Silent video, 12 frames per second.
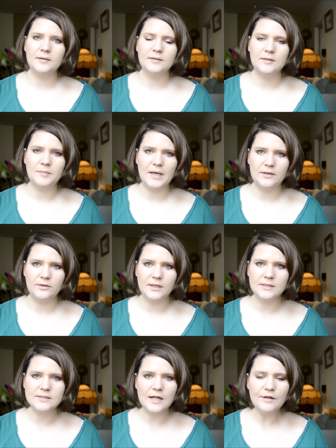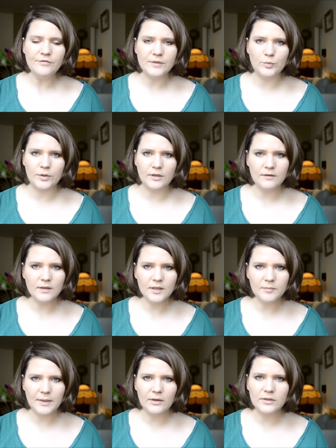the pattern itself and what I think
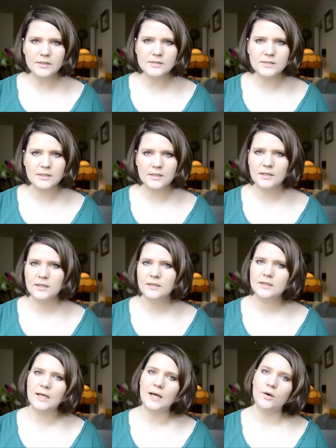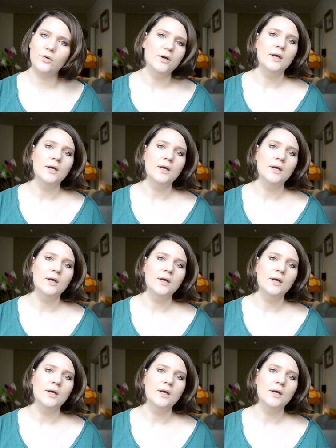about it uh, now